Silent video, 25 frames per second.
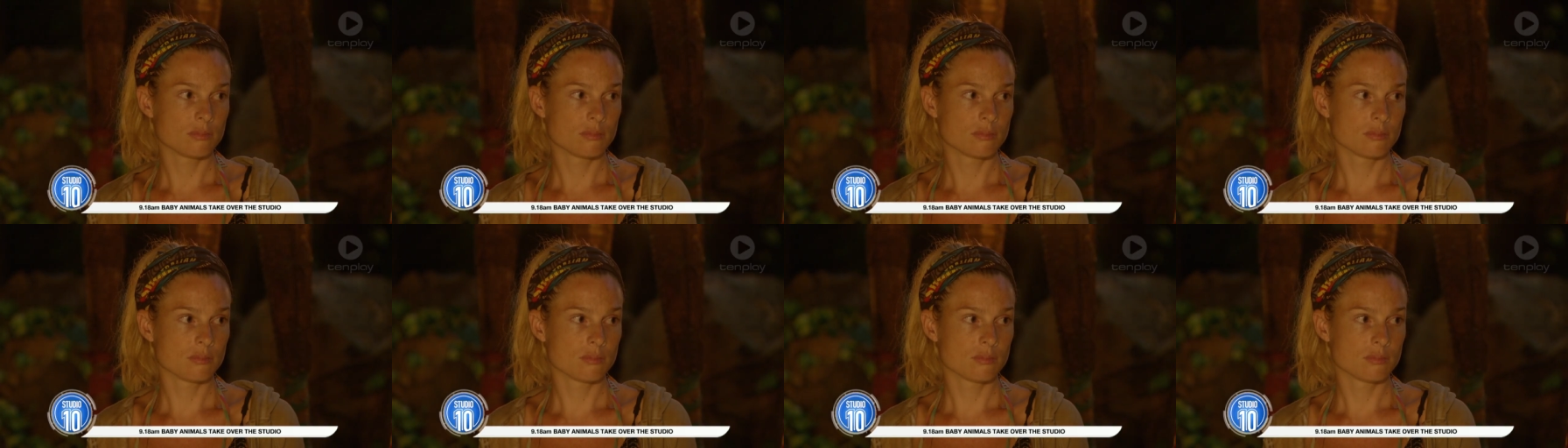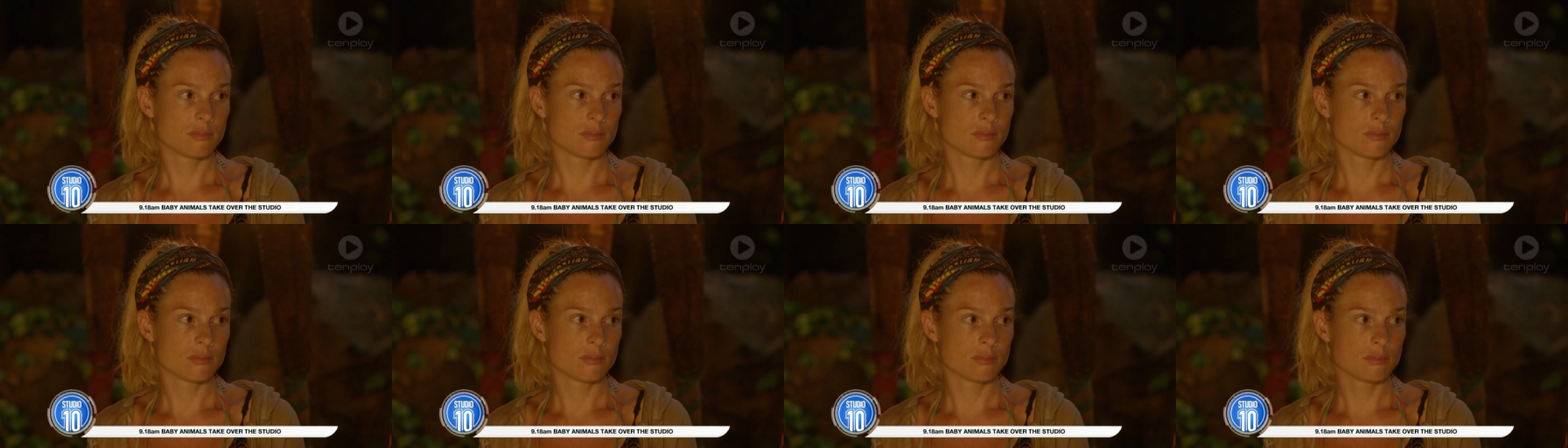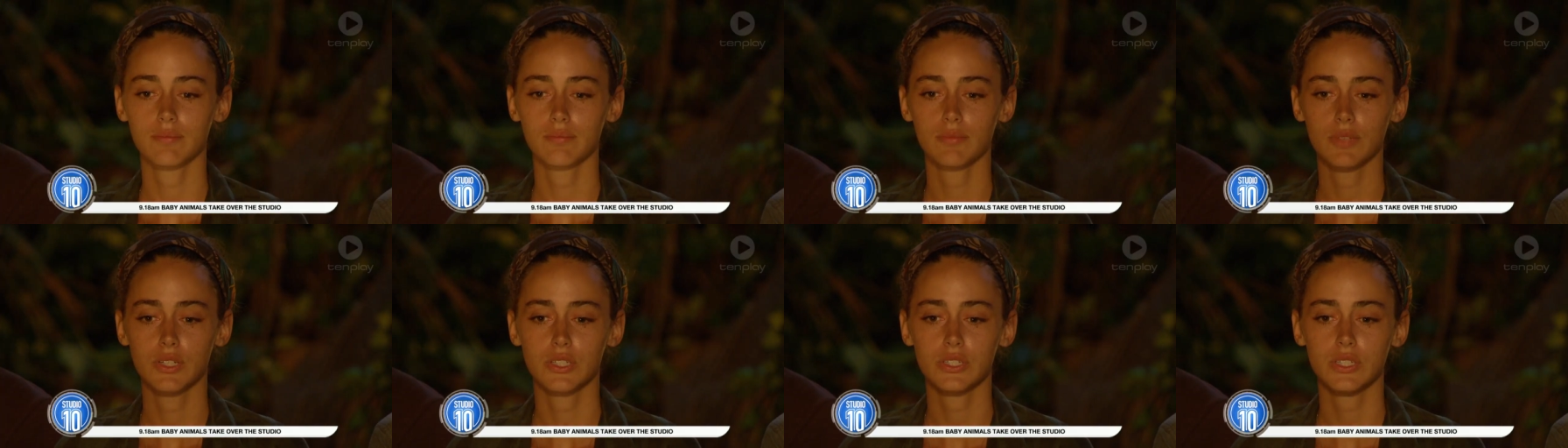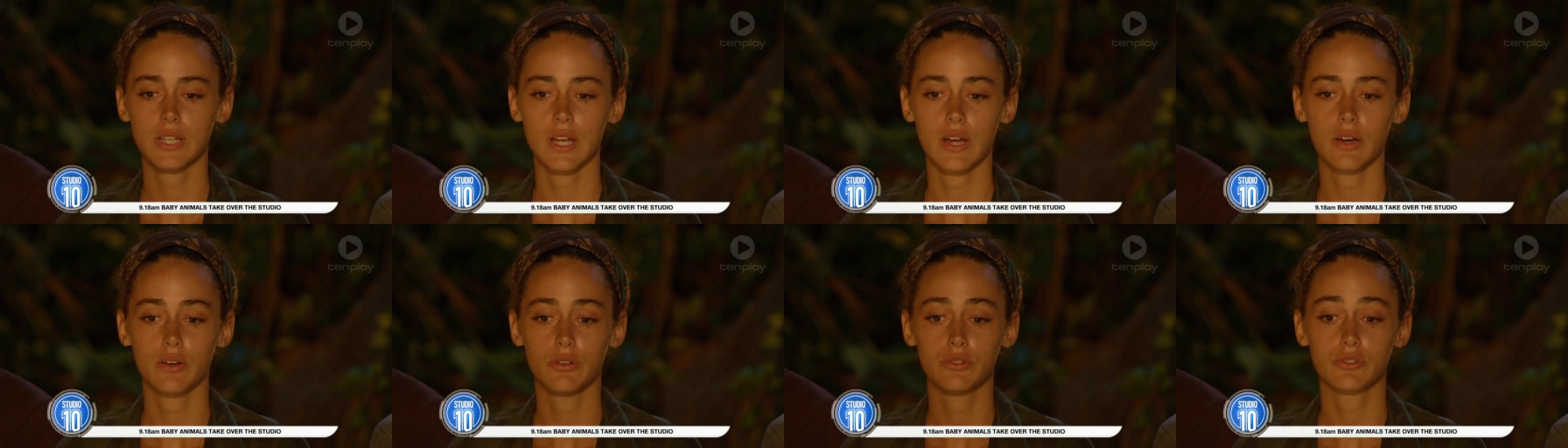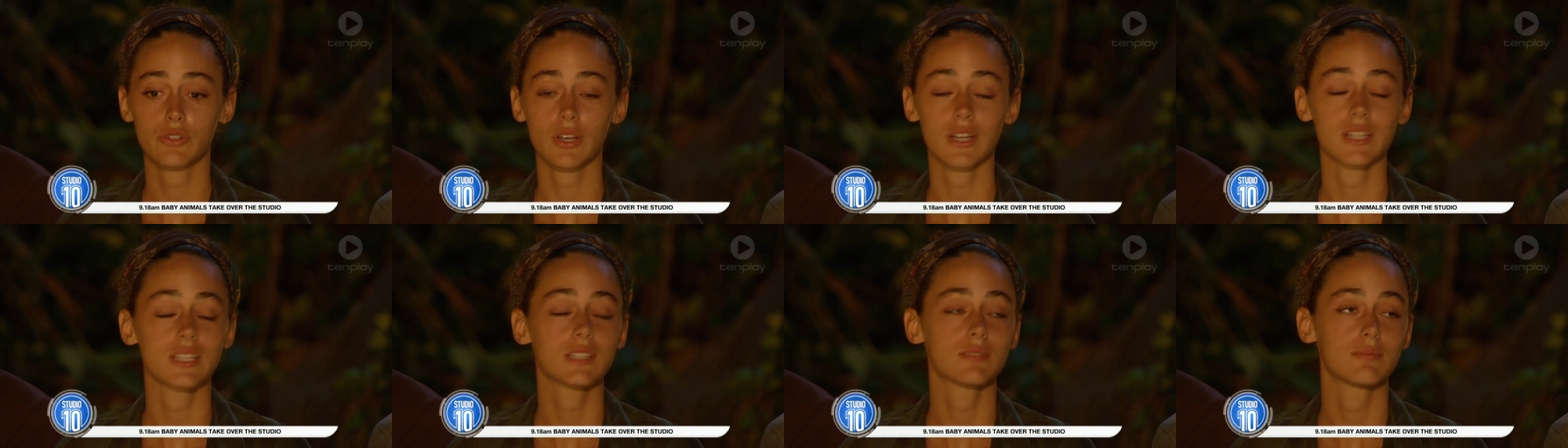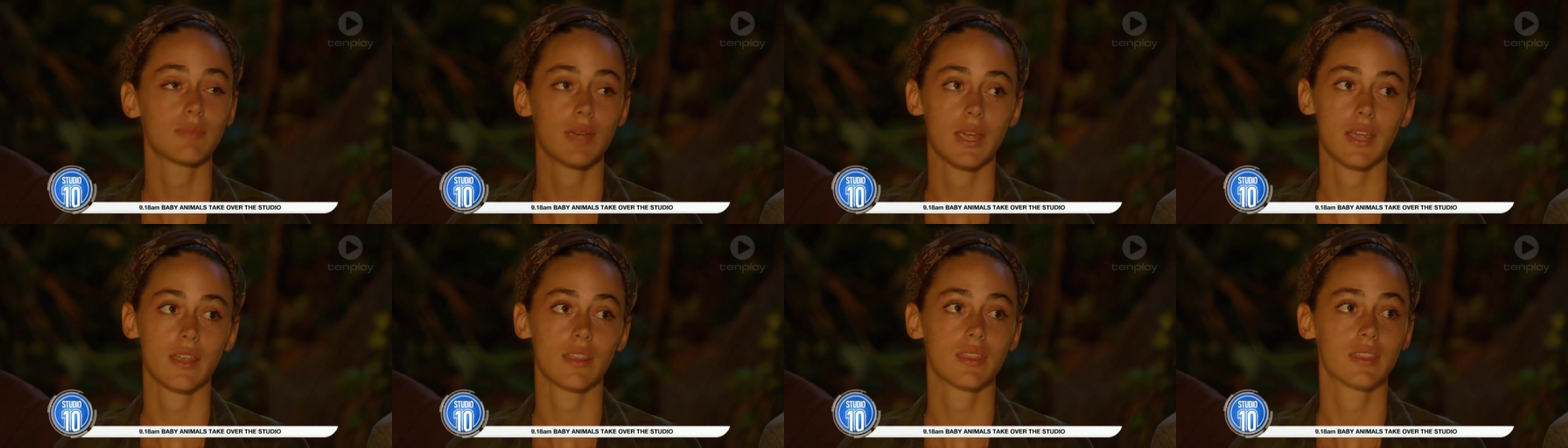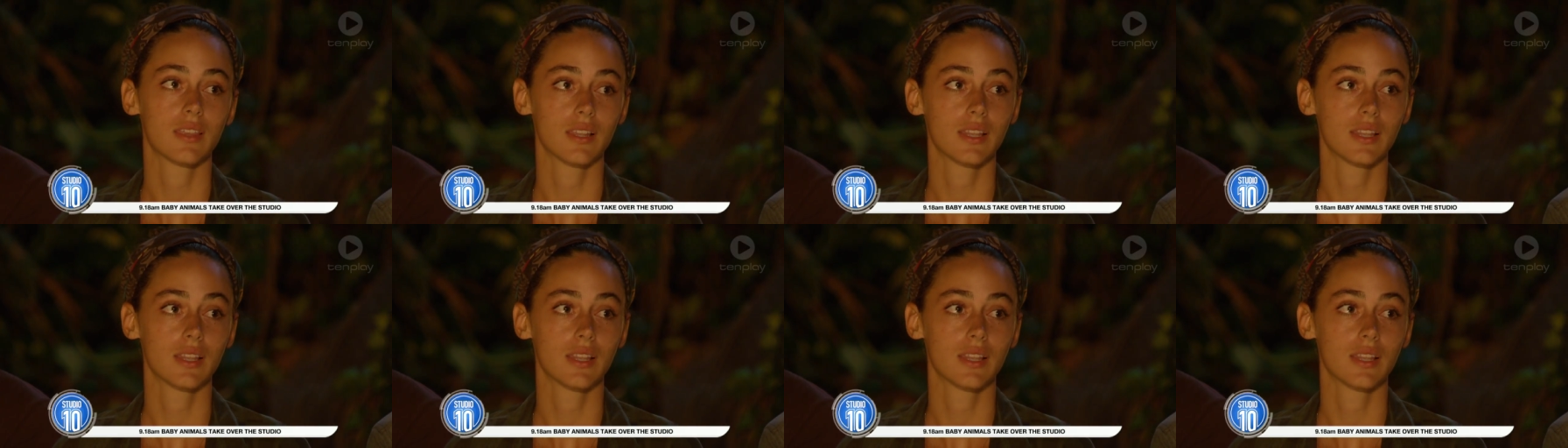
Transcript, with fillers: I think Michelle trusts me